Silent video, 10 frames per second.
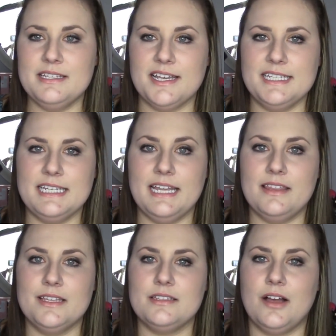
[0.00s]
I did
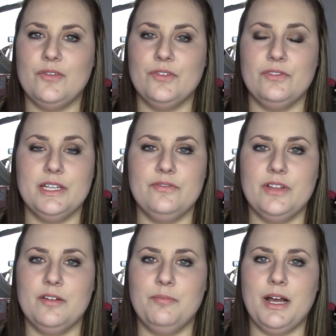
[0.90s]
get this off of live
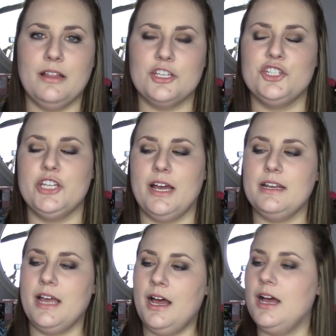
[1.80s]
love polish dot
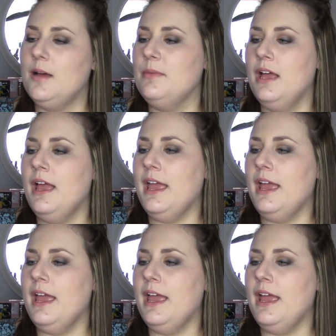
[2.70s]
com,